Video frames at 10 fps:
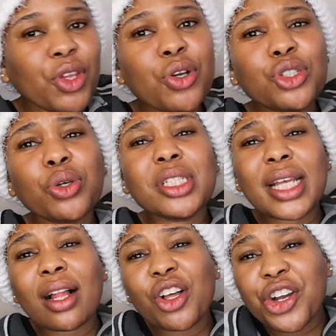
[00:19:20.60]
don't
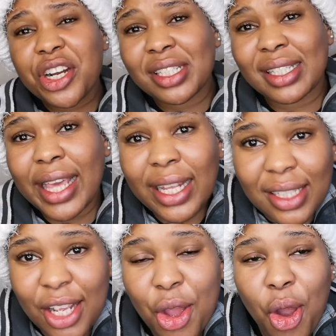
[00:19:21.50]
tell her as
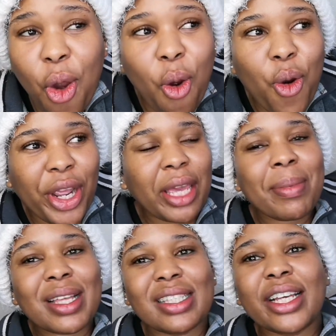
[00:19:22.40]
yet or
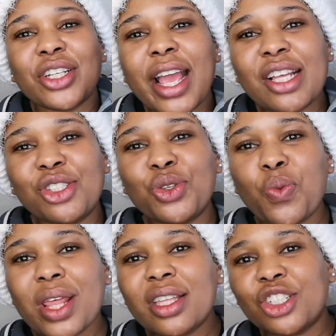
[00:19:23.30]
him as yet as to
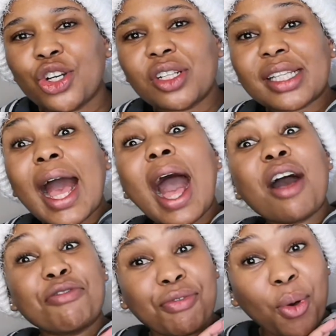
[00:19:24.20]
what the dots
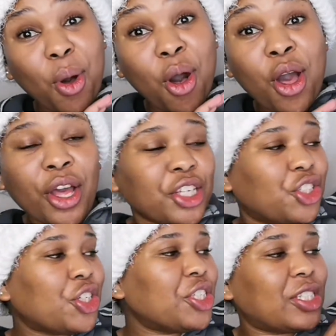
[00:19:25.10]
are for.
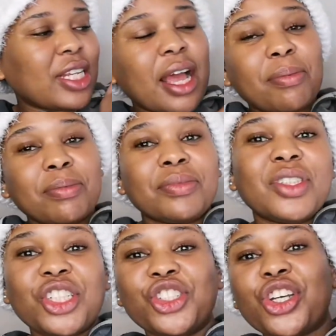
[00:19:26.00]
Just
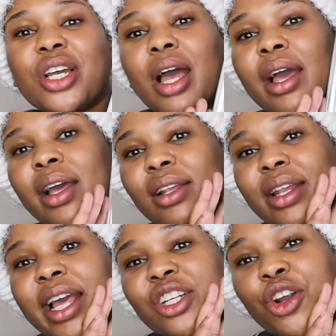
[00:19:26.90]
teach her,
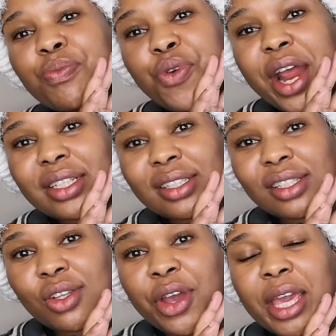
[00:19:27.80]
let her
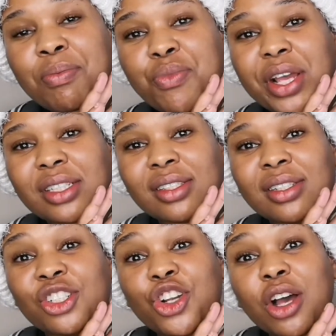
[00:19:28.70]
practice or him practice
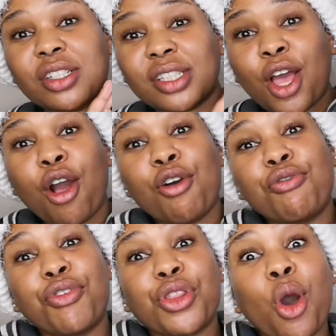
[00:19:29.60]
the dots
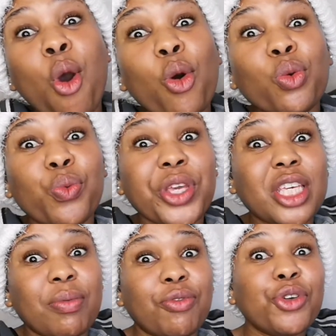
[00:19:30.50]
for the whole
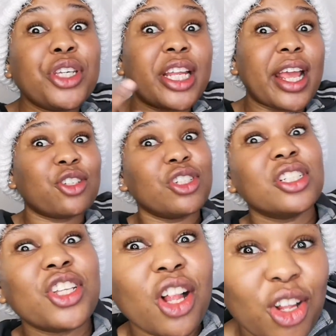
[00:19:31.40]
week before you can
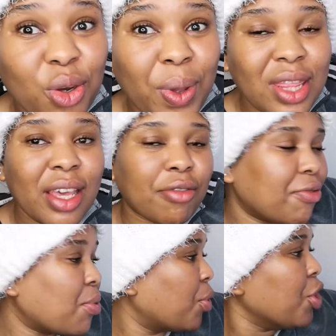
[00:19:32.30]
actually tell her what they're
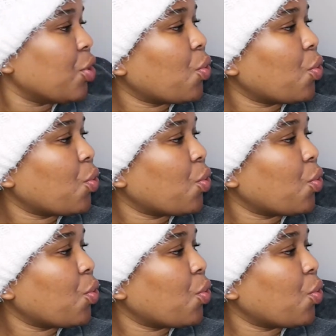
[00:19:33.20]
for.